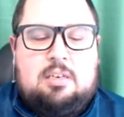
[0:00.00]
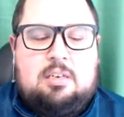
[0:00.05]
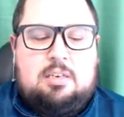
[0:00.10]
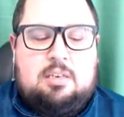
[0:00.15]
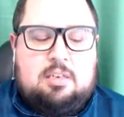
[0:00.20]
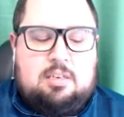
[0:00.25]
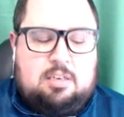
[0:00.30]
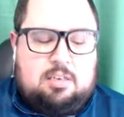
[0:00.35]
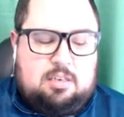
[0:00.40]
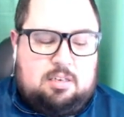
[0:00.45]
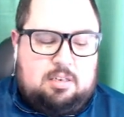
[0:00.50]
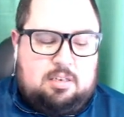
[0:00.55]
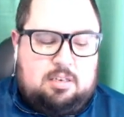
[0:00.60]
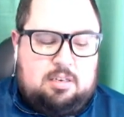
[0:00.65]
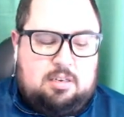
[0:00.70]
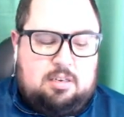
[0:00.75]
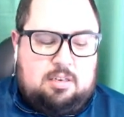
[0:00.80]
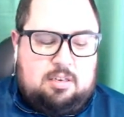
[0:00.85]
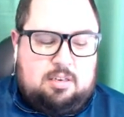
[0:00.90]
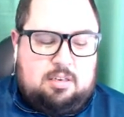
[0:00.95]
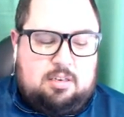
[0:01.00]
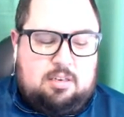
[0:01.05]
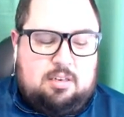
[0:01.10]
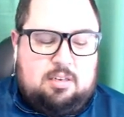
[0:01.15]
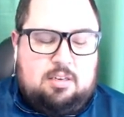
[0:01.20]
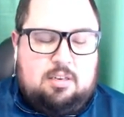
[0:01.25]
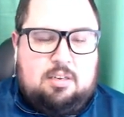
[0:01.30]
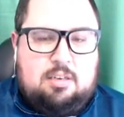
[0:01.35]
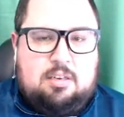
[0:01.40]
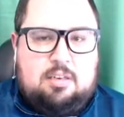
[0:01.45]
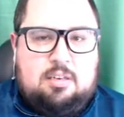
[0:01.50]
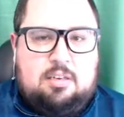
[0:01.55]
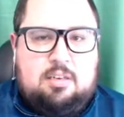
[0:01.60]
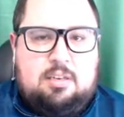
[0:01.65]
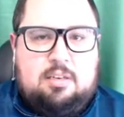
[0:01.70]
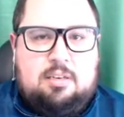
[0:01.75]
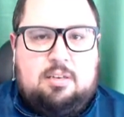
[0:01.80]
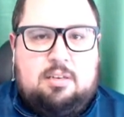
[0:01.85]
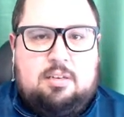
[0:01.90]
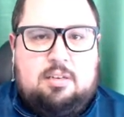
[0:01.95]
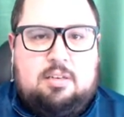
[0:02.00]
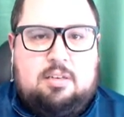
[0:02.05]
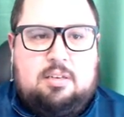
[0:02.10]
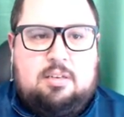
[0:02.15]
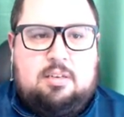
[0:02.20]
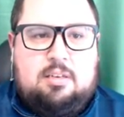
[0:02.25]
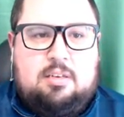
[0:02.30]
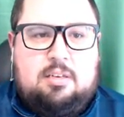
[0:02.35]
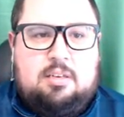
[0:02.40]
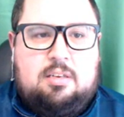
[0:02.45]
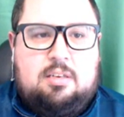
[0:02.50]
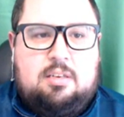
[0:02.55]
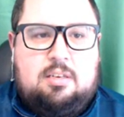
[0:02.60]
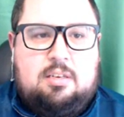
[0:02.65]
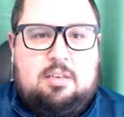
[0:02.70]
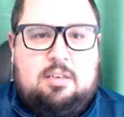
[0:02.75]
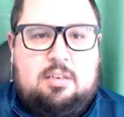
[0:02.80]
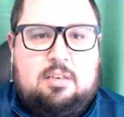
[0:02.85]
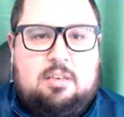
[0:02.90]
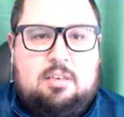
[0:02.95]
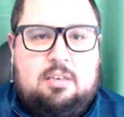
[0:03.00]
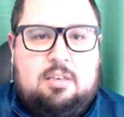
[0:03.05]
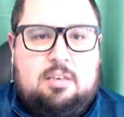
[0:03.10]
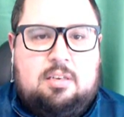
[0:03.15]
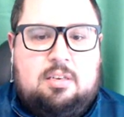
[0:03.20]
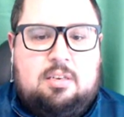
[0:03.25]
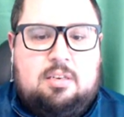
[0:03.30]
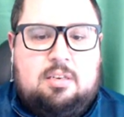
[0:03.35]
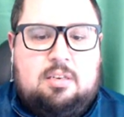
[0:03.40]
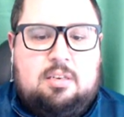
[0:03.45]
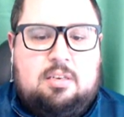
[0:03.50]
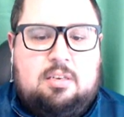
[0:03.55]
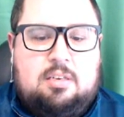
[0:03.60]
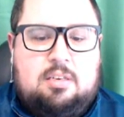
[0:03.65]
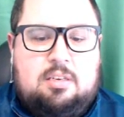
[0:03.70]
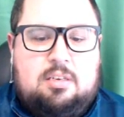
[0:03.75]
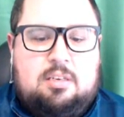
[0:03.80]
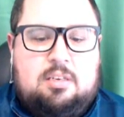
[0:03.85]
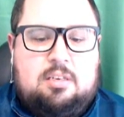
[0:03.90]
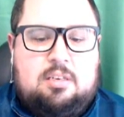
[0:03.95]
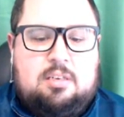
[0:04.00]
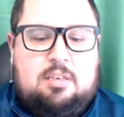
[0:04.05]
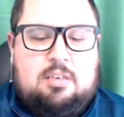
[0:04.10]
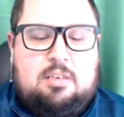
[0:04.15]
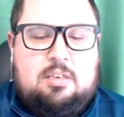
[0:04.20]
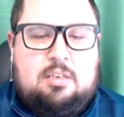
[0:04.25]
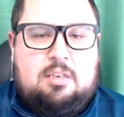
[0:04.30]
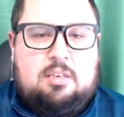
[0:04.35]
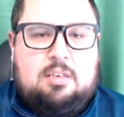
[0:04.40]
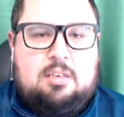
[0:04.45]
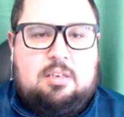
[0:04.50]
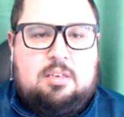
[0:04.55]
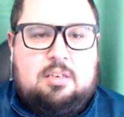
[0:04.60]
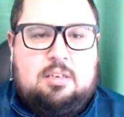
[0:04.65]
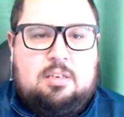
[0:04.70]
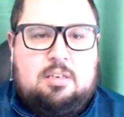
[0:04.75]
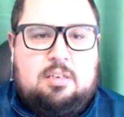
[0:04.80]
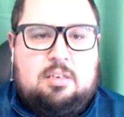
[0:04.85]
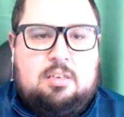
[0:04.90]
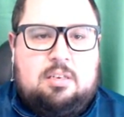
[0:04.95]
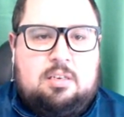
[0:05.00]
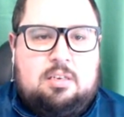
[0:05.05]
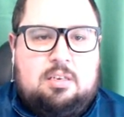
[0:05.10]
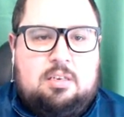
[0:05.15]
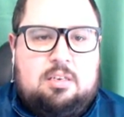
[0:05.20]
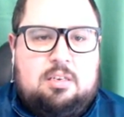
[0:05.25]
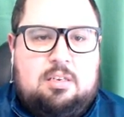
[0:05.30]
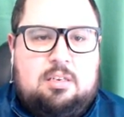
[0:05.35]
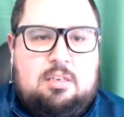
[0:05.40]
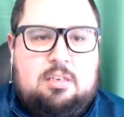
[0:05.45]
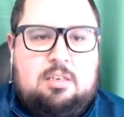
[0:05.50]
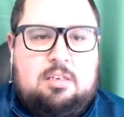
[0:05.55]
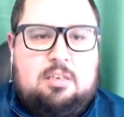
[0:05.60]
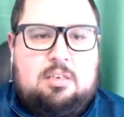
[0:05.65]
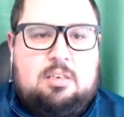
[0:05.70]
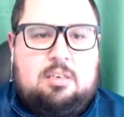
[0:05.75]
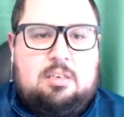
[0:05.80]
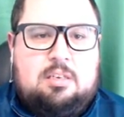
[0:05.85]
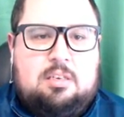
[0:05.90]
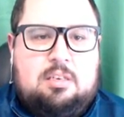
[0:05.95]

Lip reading: The person shown says nothing.